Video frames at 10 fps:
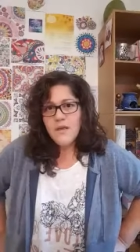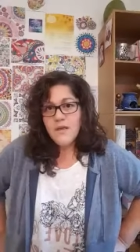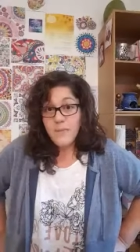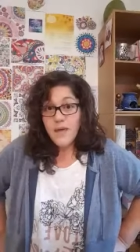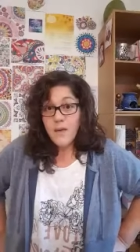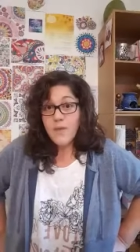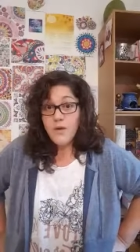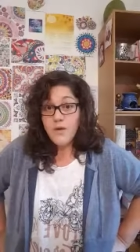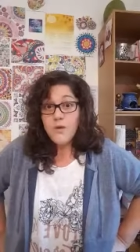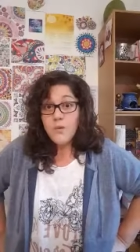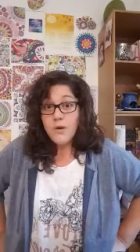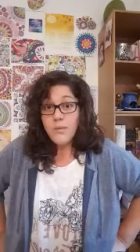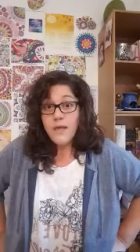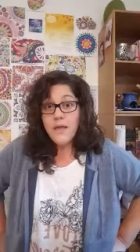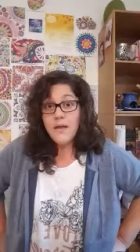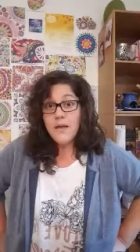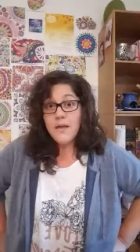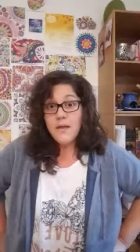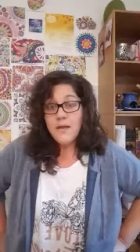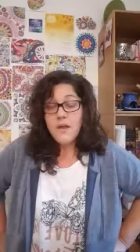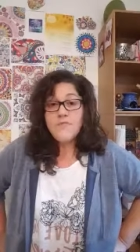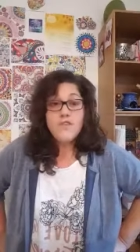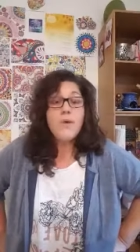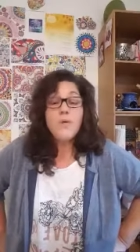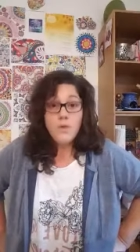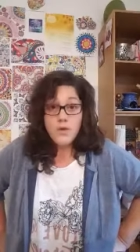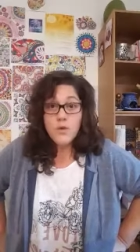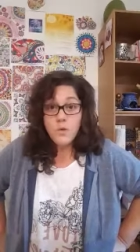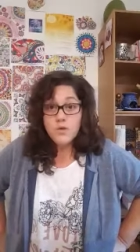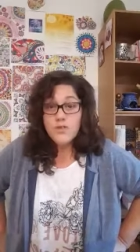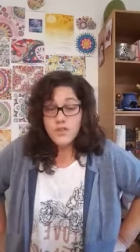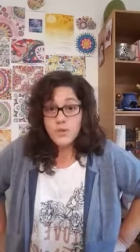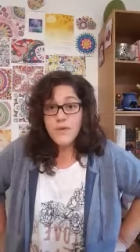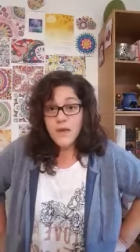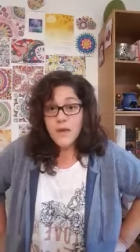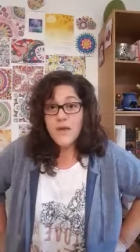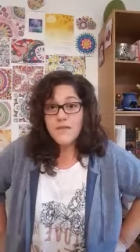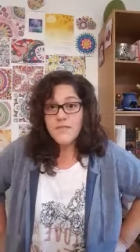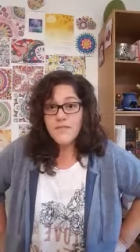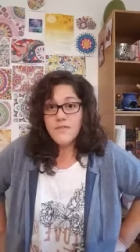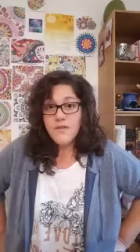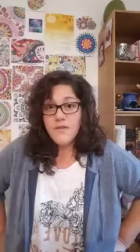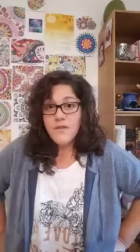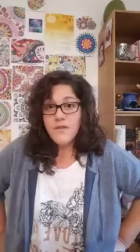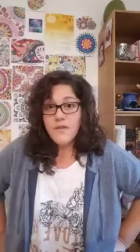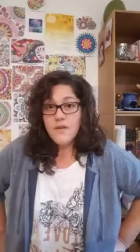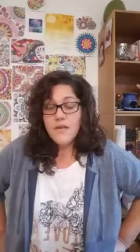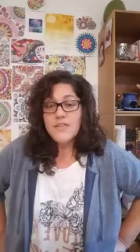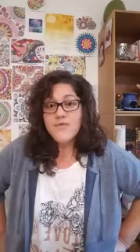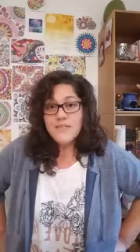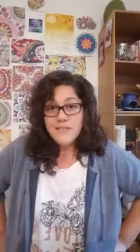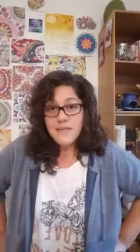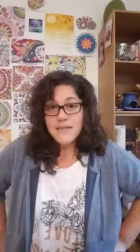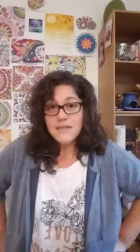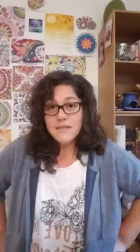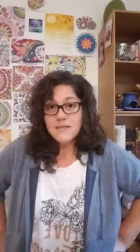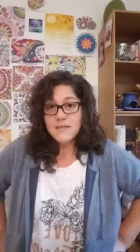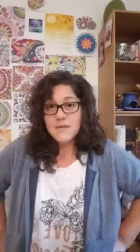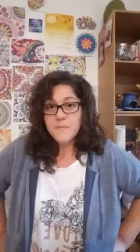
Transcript: of becoming who you want to be, of doing what you want to do in life, is resilience.